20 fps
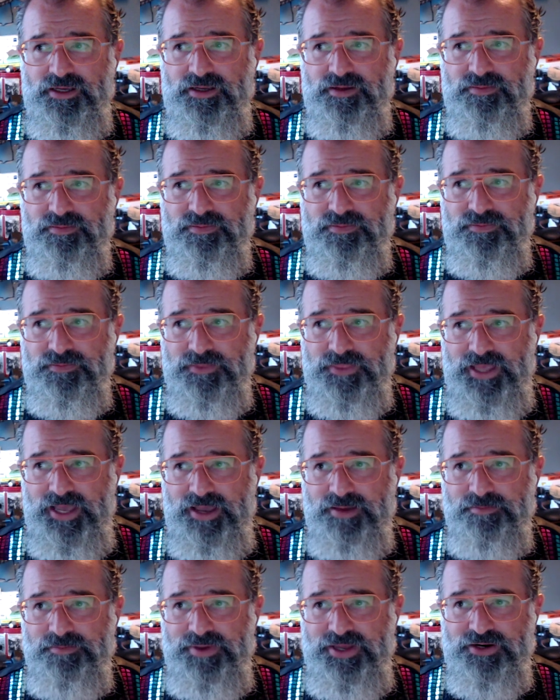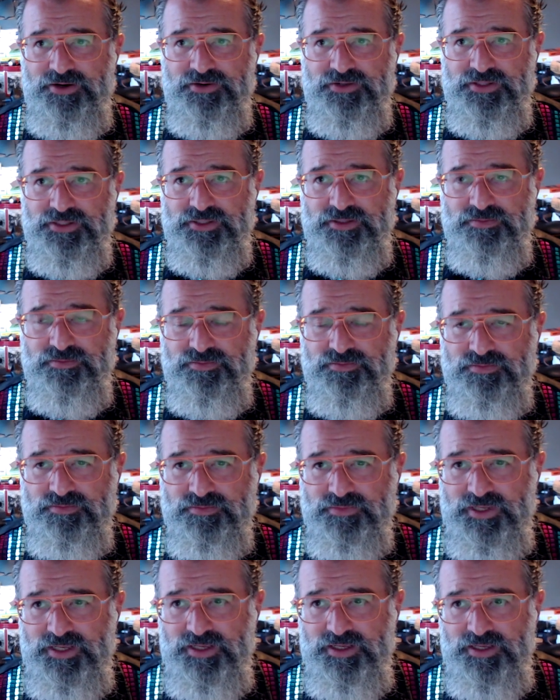um, I'm better than
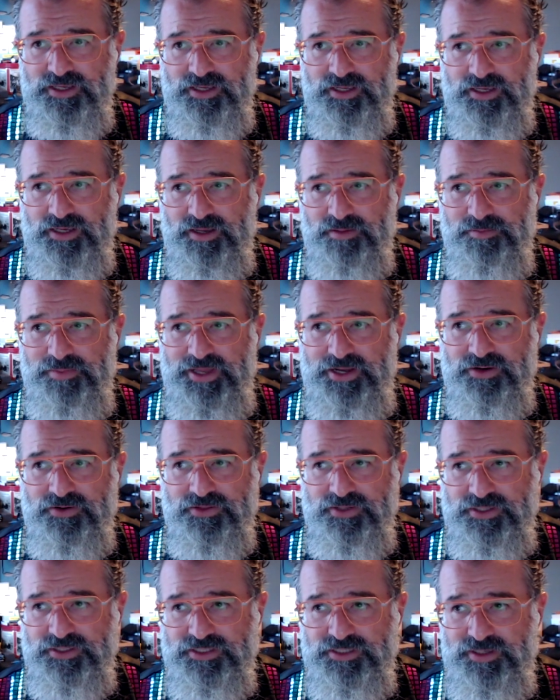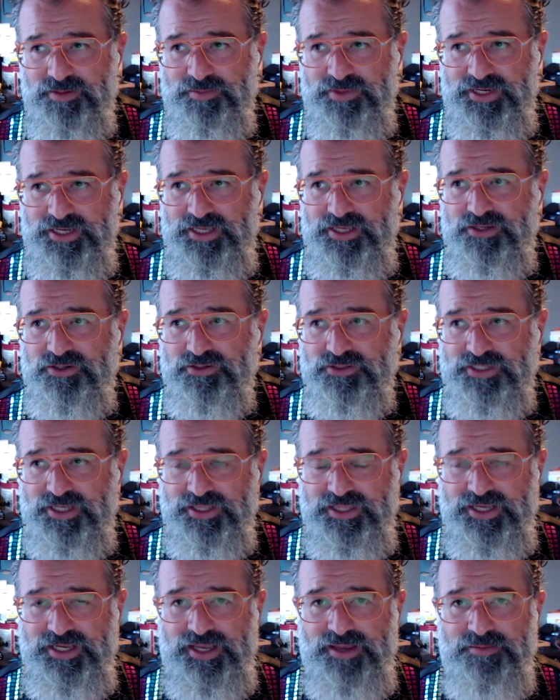I'm better than somebody else.
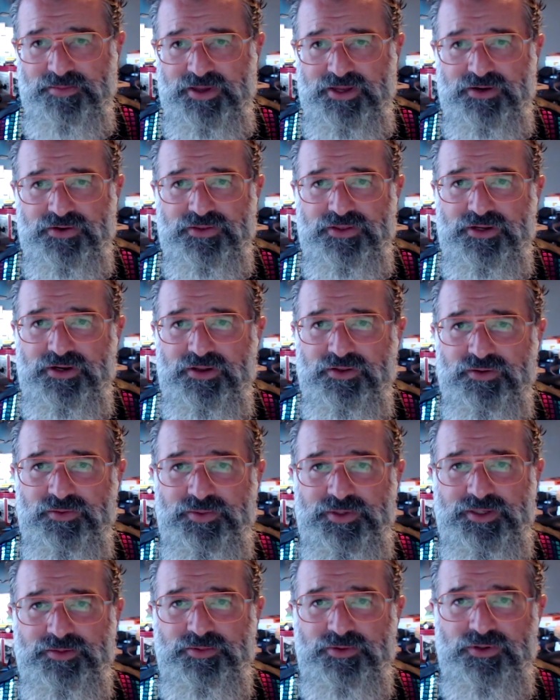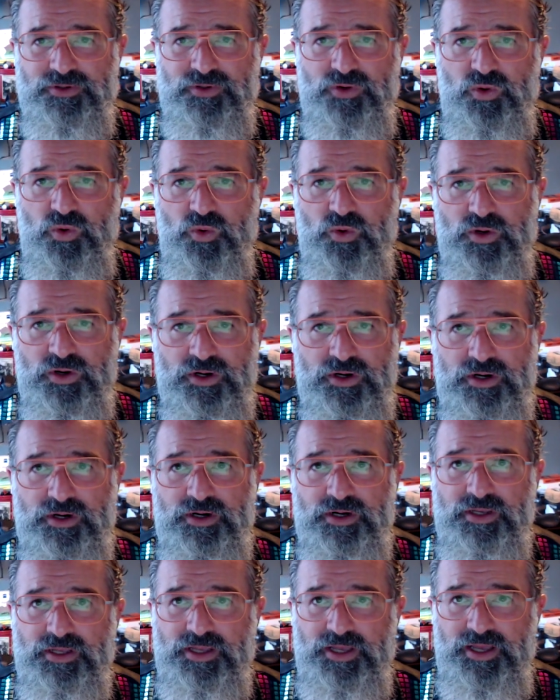I think I'm better than other people,
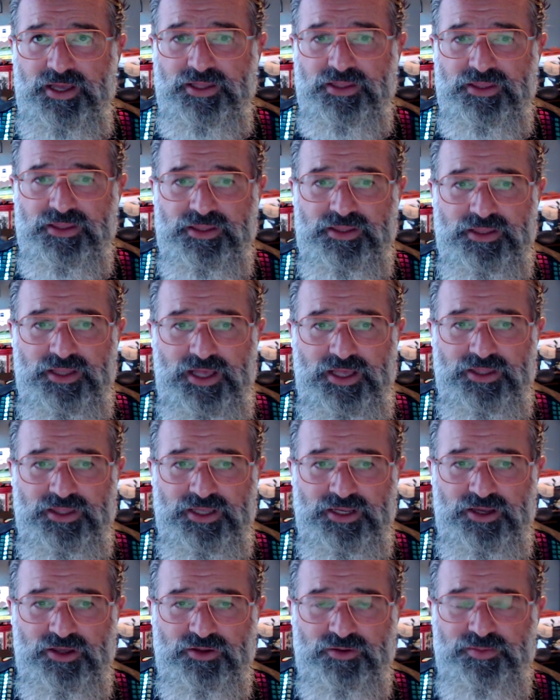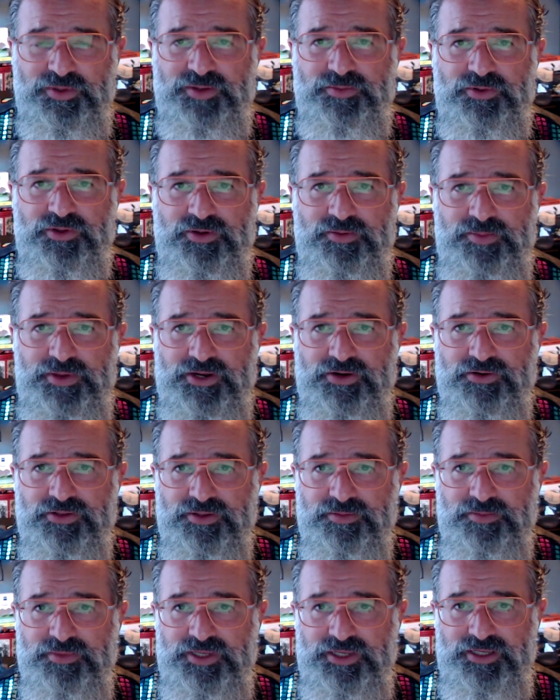or I think other people are better
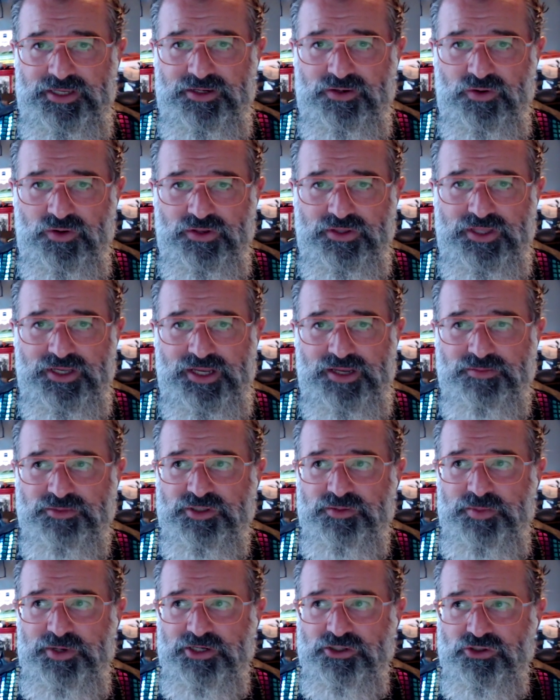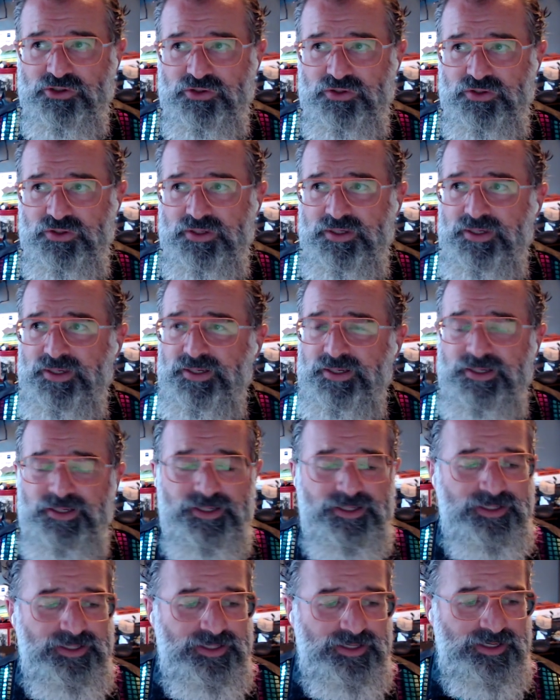than me, or I think I'm special.
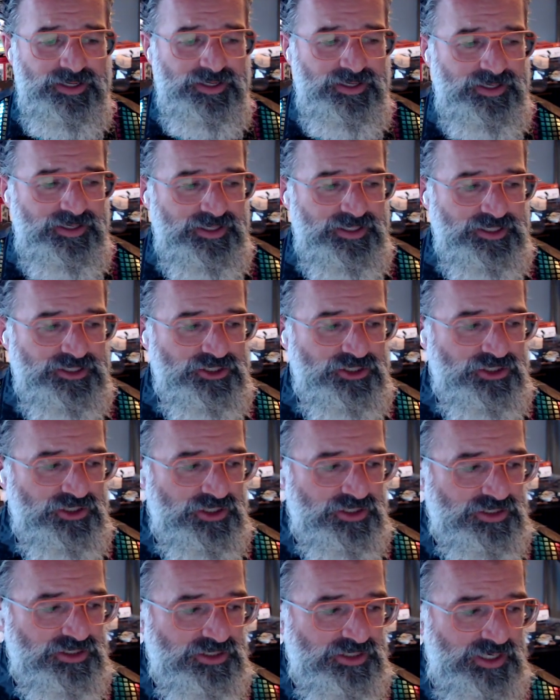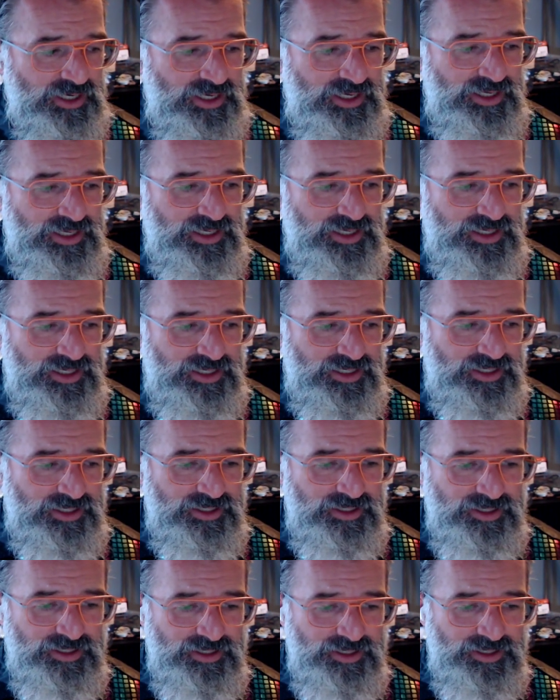It's just
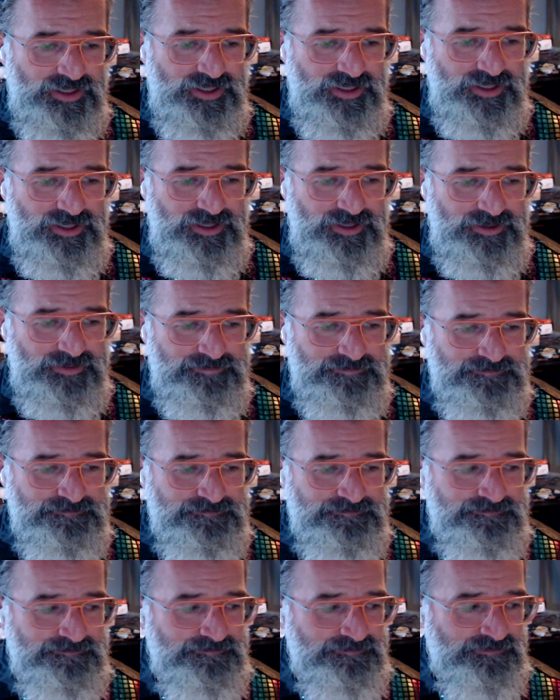um,